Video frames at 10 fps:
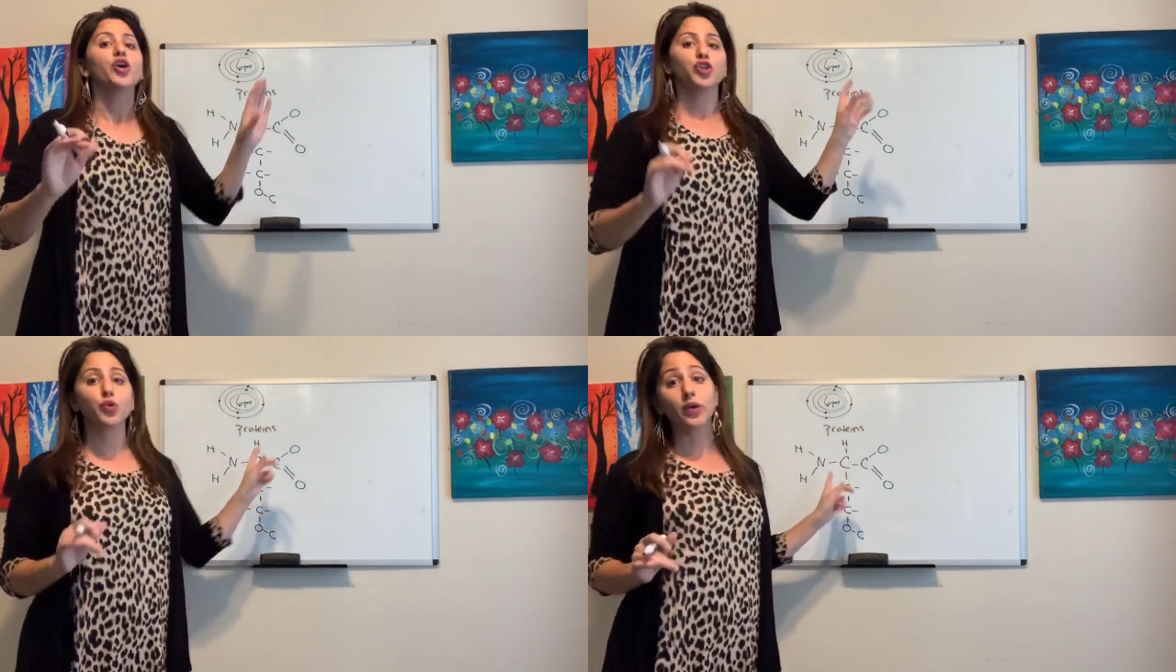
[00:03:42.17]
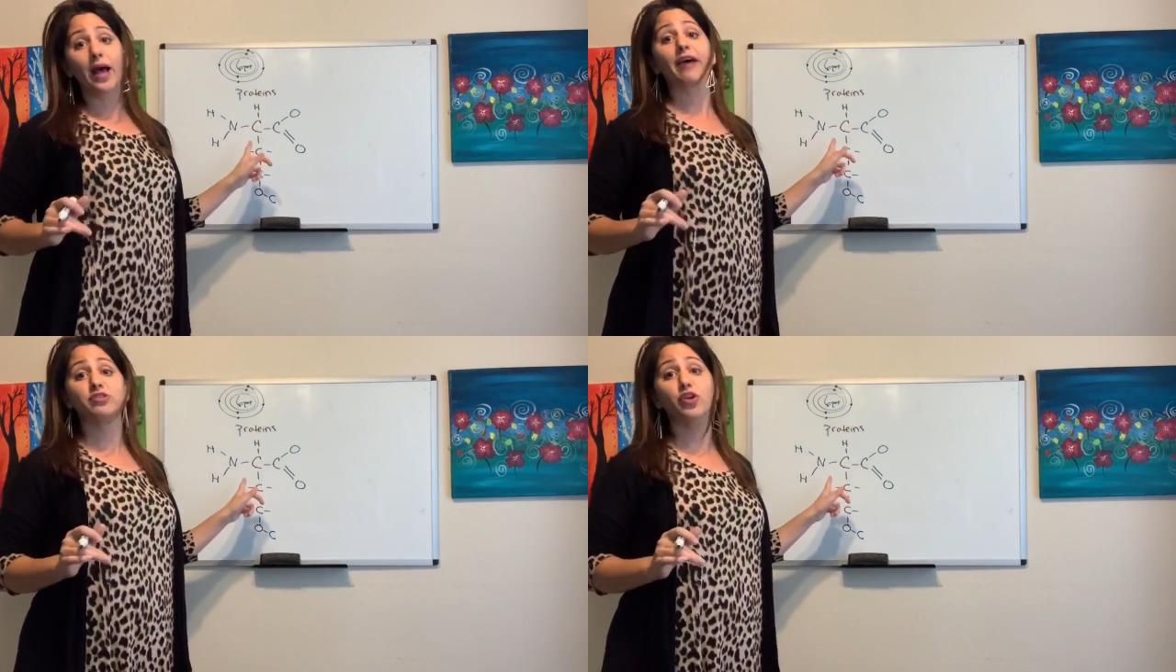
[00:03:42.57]
You will
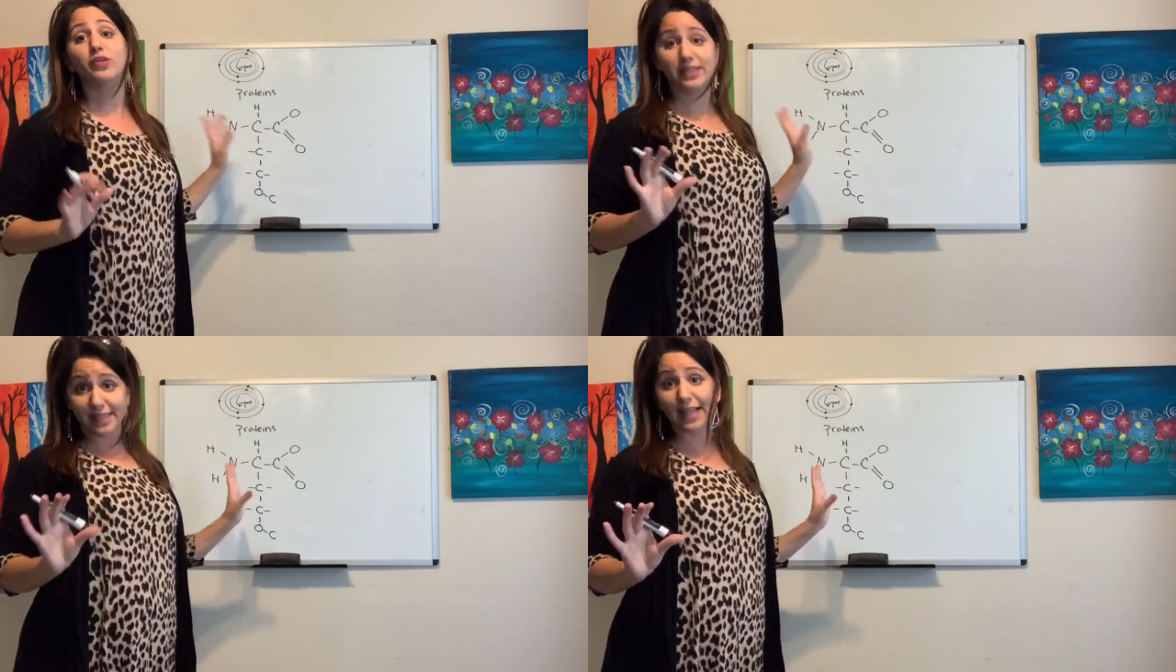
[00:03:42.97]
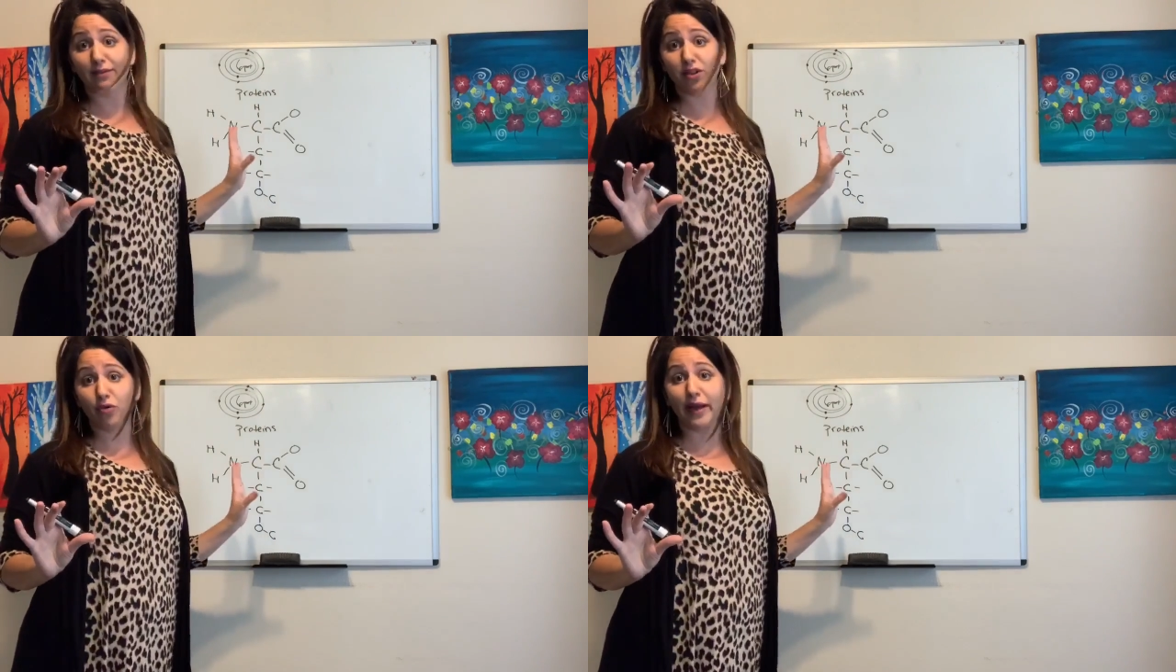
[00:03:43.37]
have to know this in
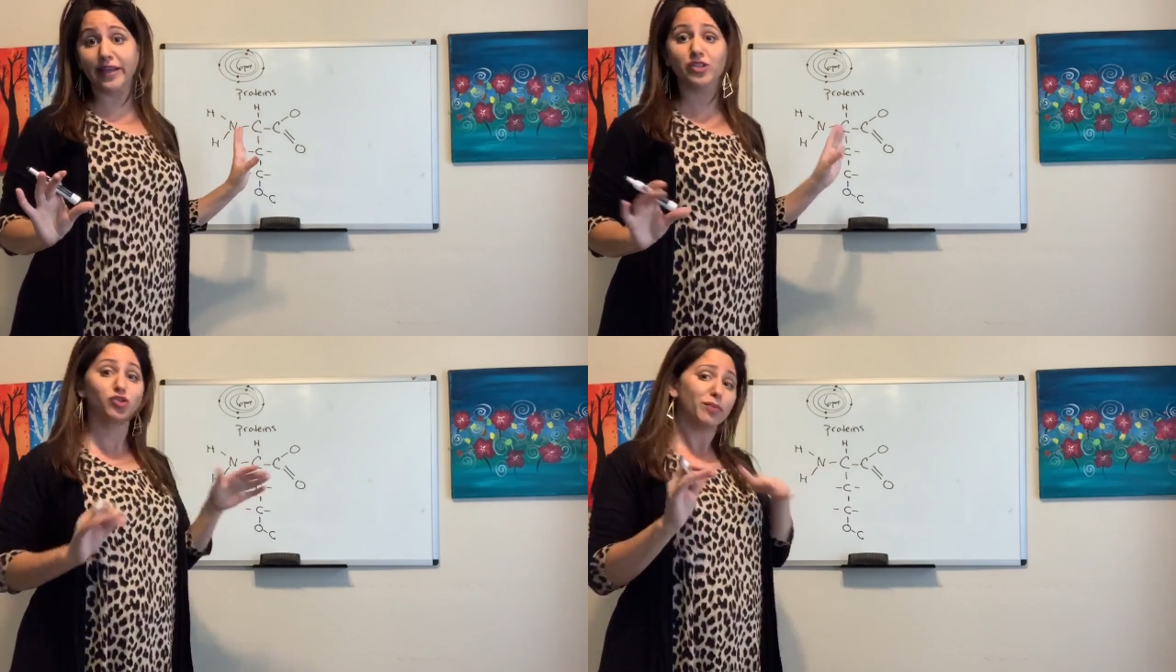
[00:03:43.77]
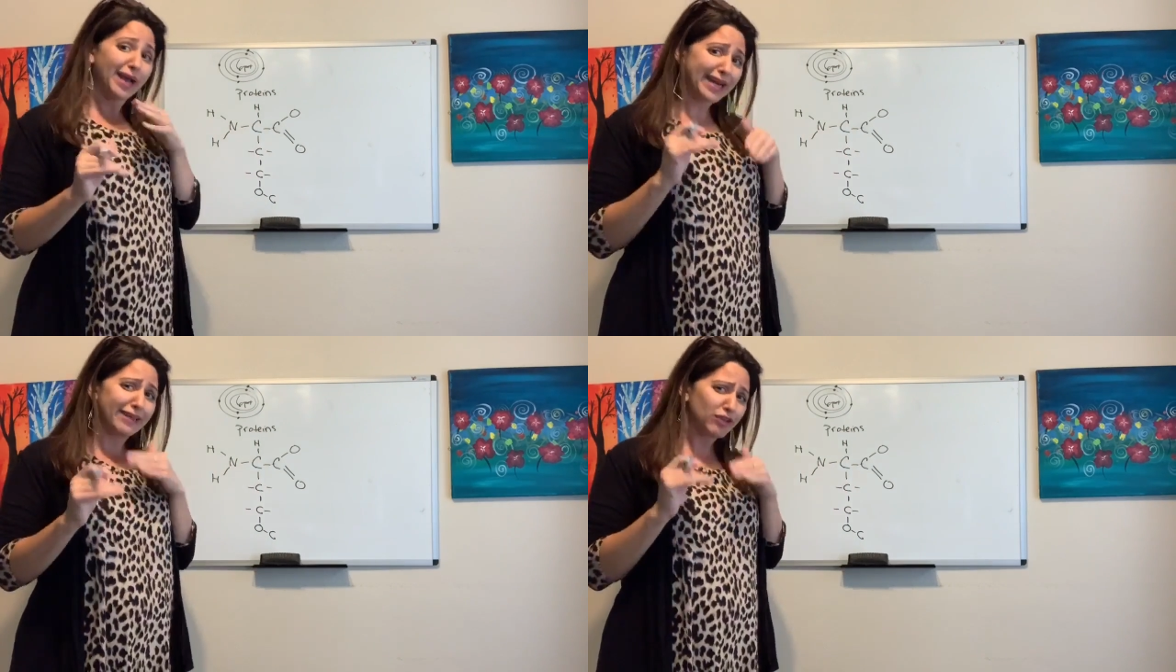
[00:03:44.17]
7th grade. So I'm
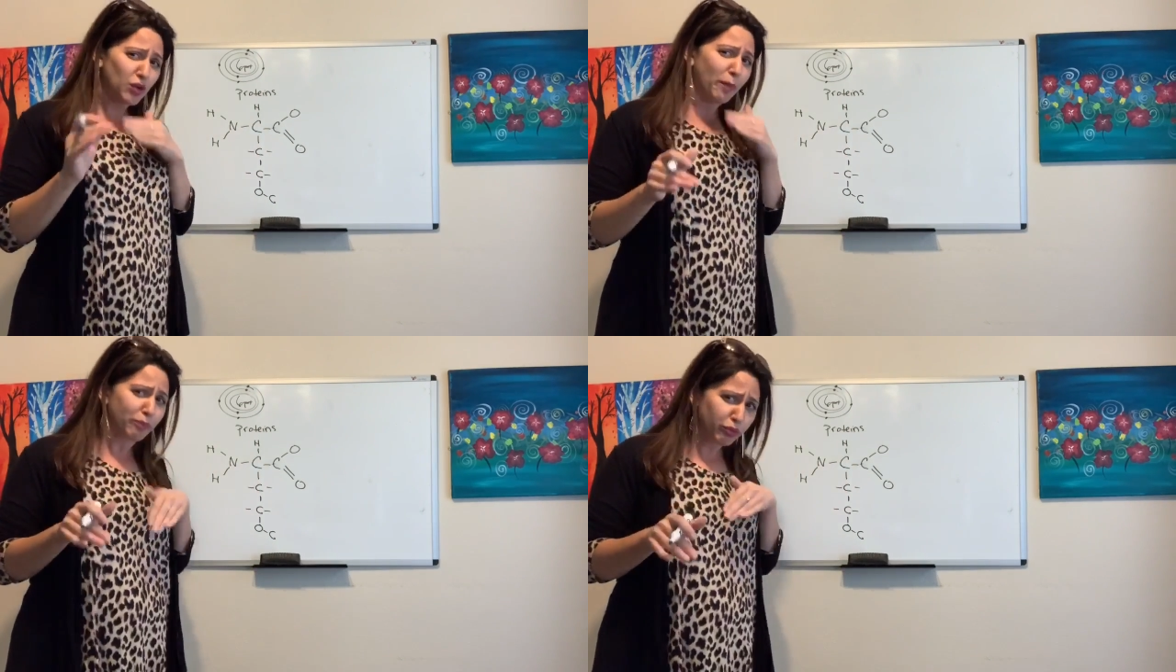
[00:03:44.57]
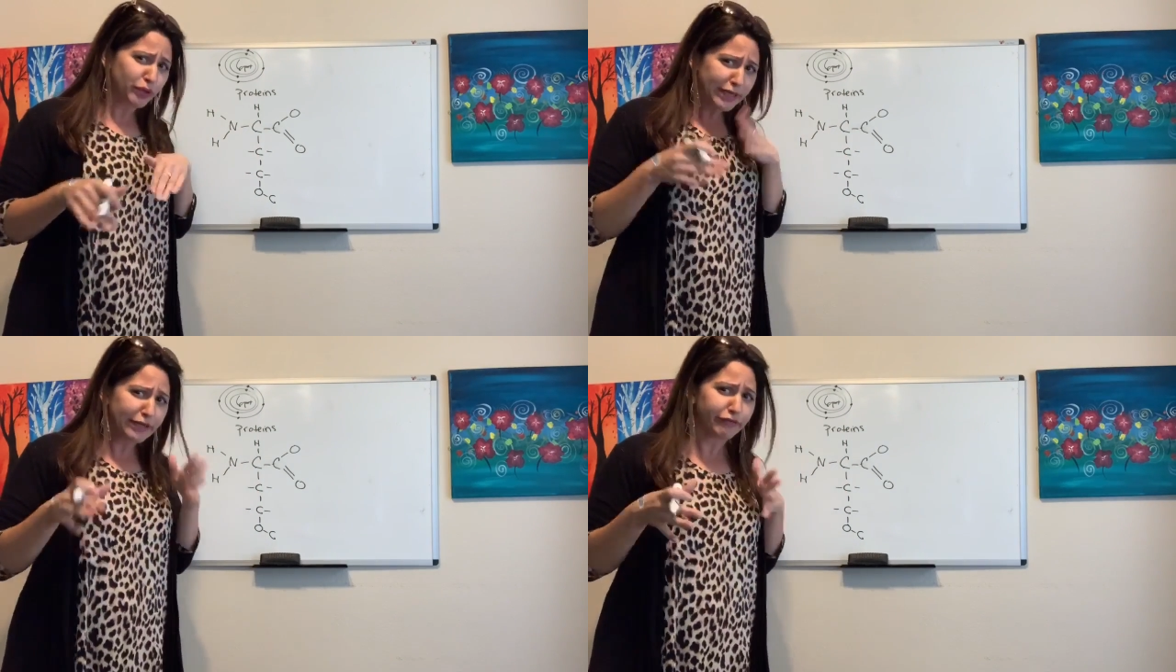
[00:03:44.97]
kind of giving you a
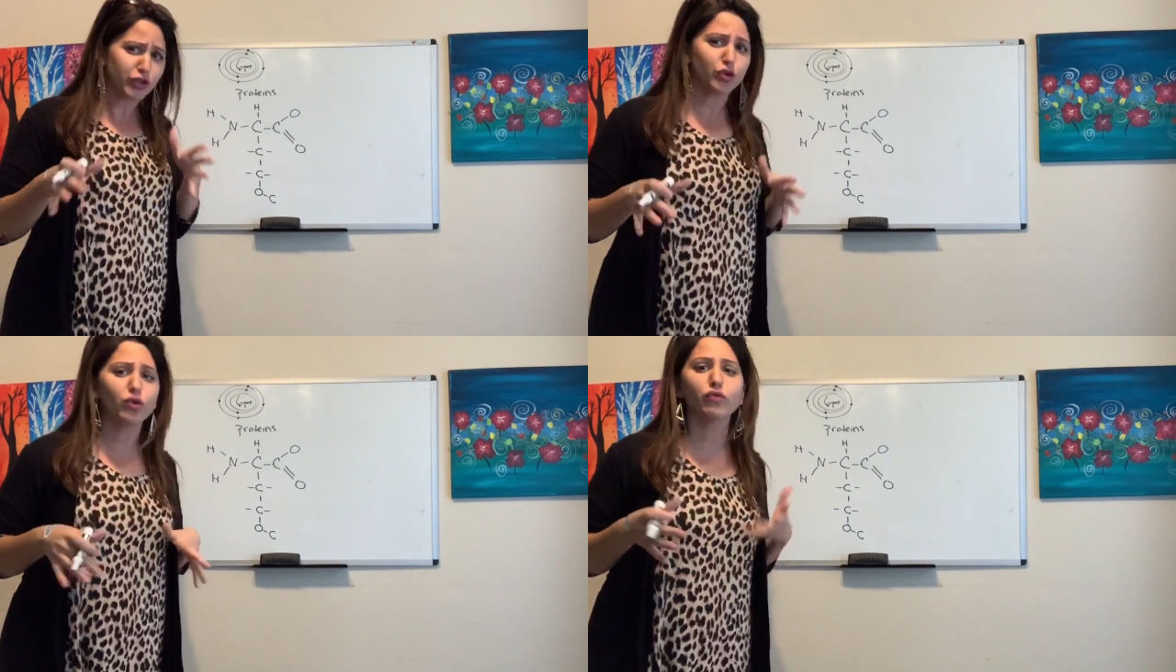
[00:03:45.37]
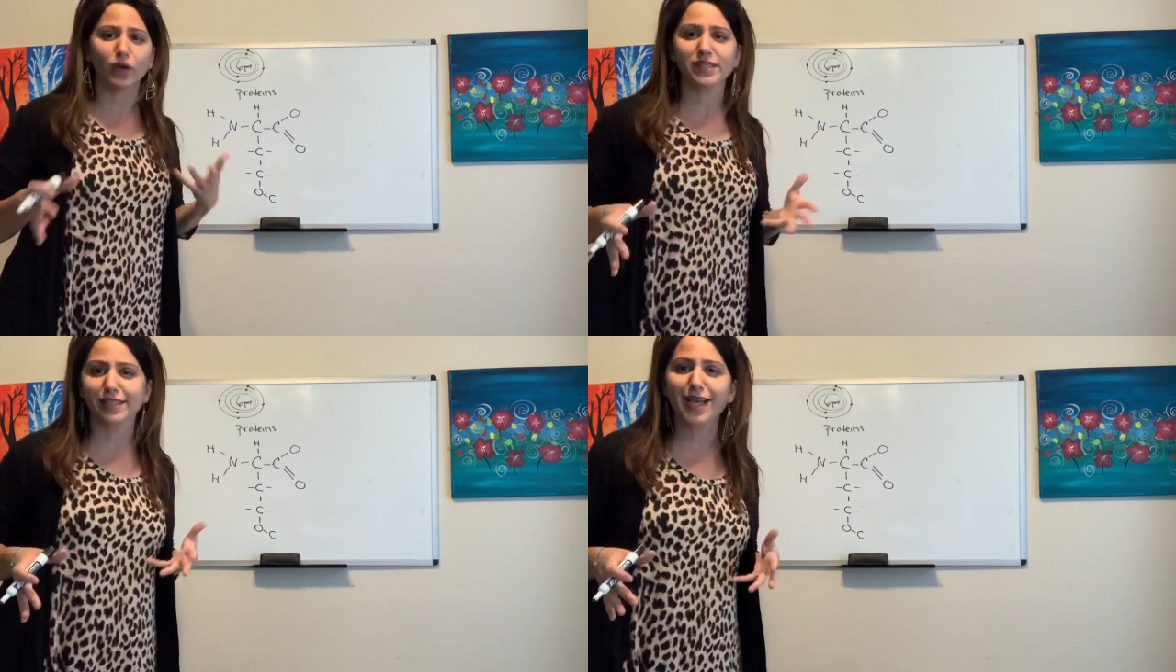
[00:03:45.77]
preview of
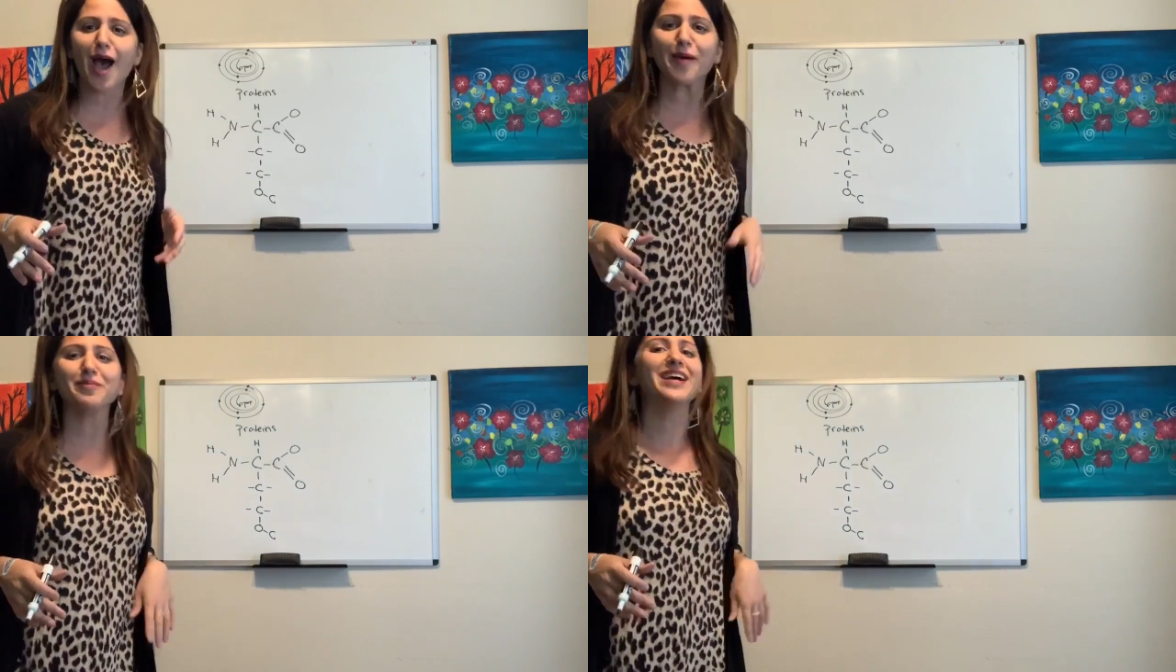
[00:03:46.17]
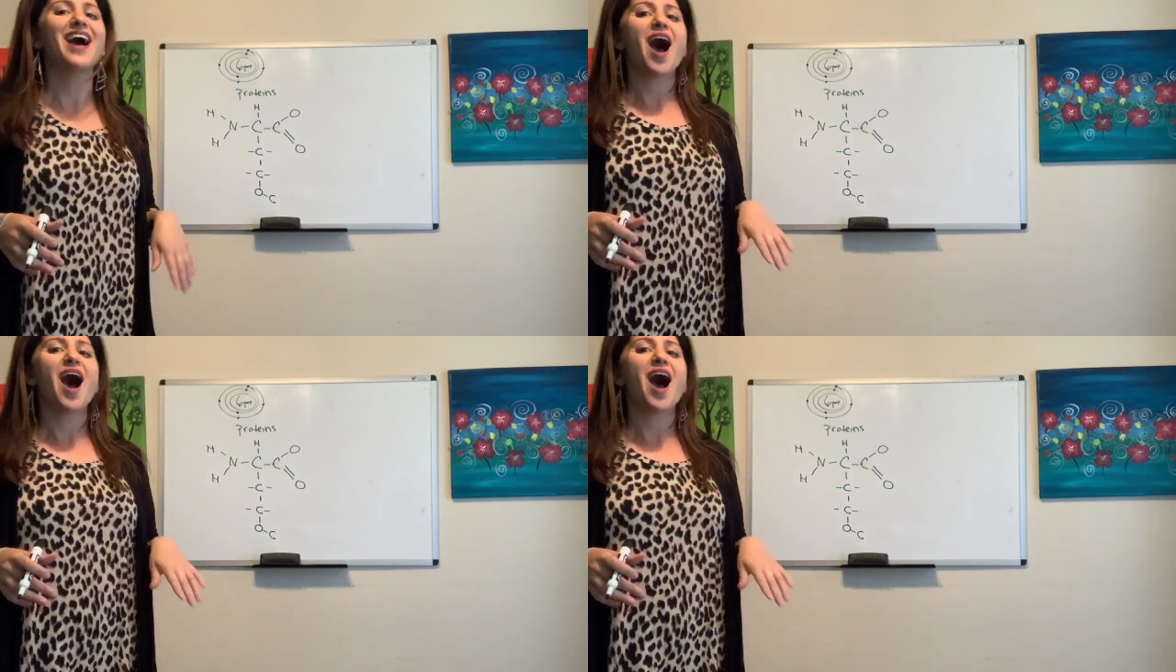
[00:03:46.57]
what's to come.